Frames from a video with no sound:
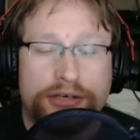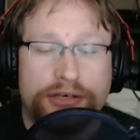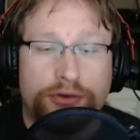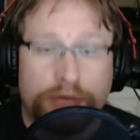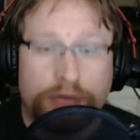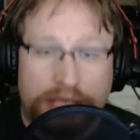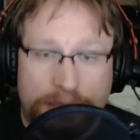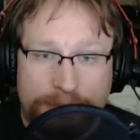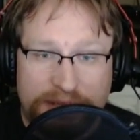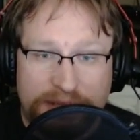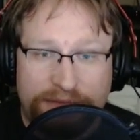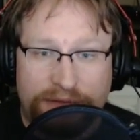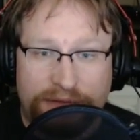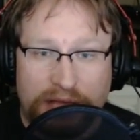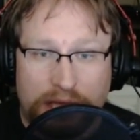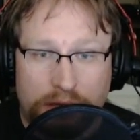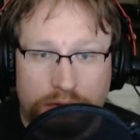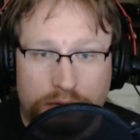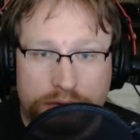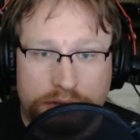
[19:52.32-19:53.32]
And you can be
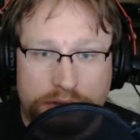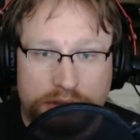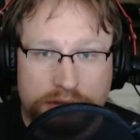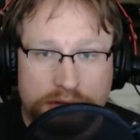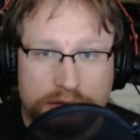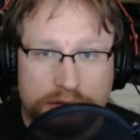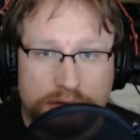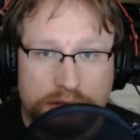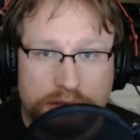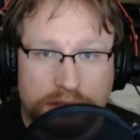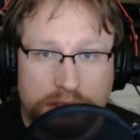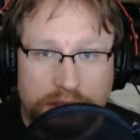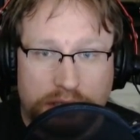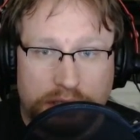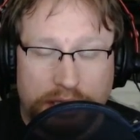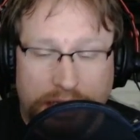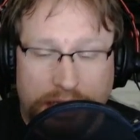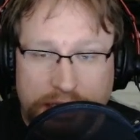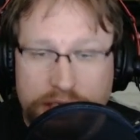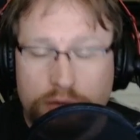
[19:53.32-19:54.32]
found,
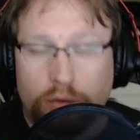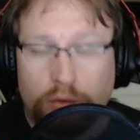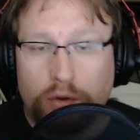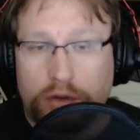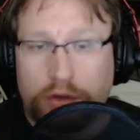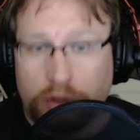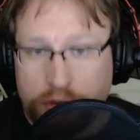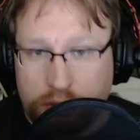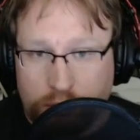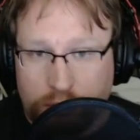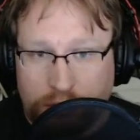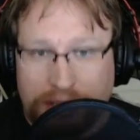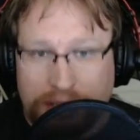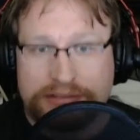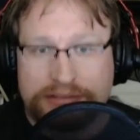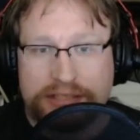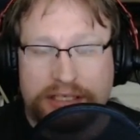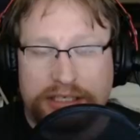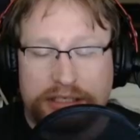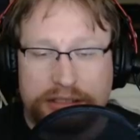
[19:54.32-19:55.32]
and you will get
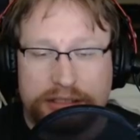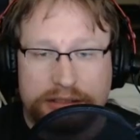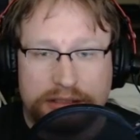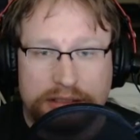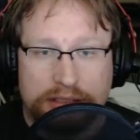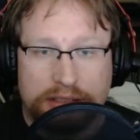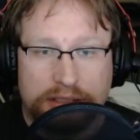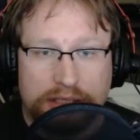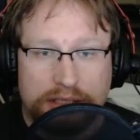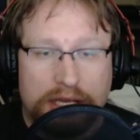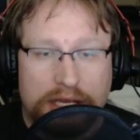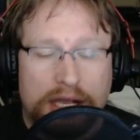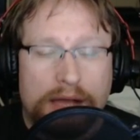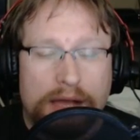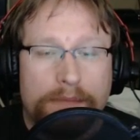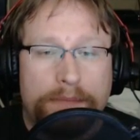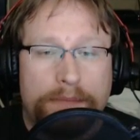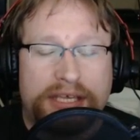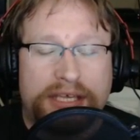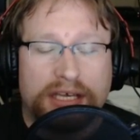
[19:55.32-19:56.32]
arrested.
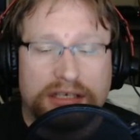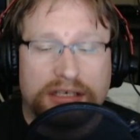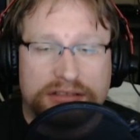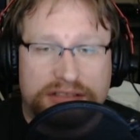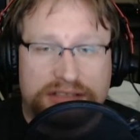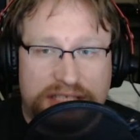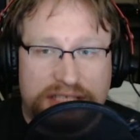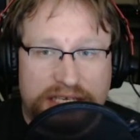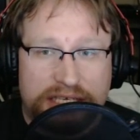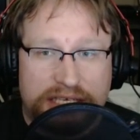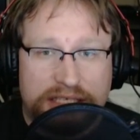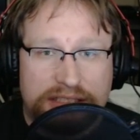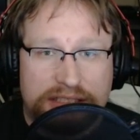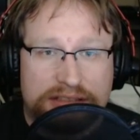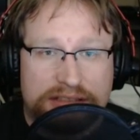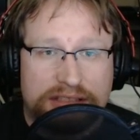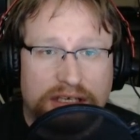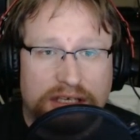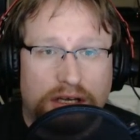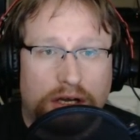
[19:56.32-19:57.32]
Because
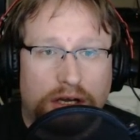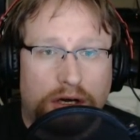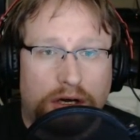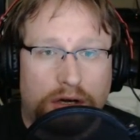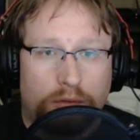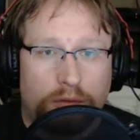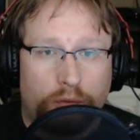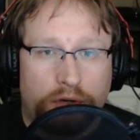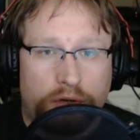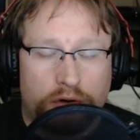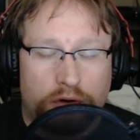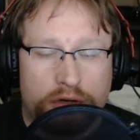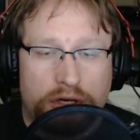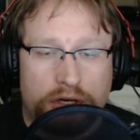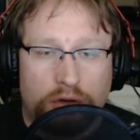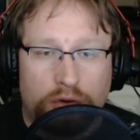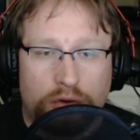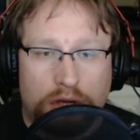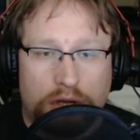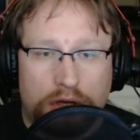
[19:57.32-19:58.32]
these We are
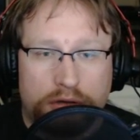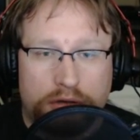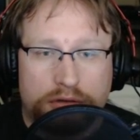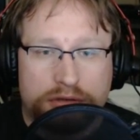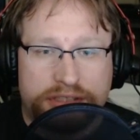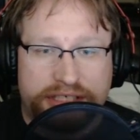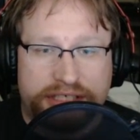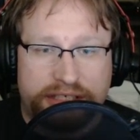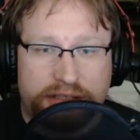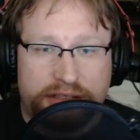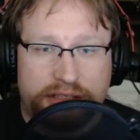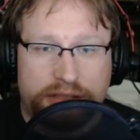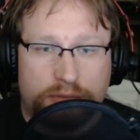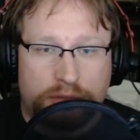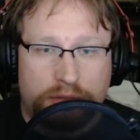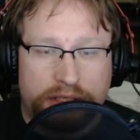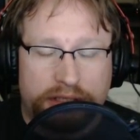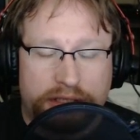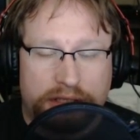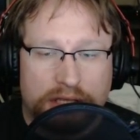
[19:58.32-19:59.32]
no longer
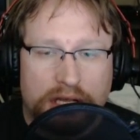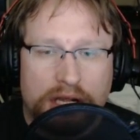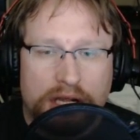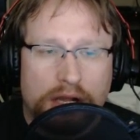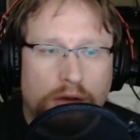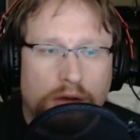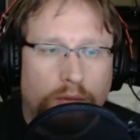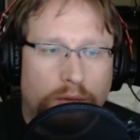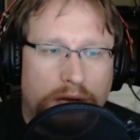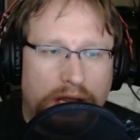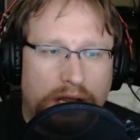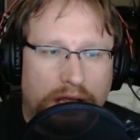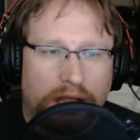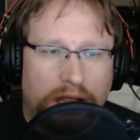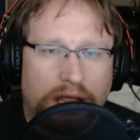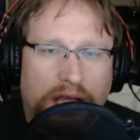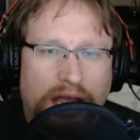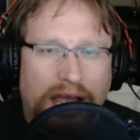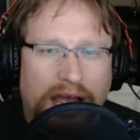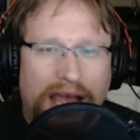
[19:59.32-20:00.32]
dealing with,
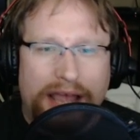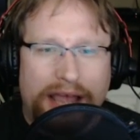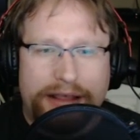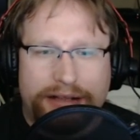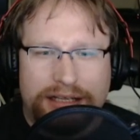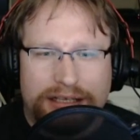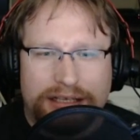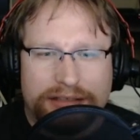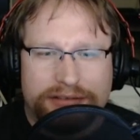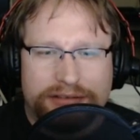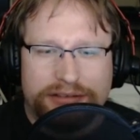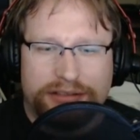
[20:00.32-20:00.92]
well, I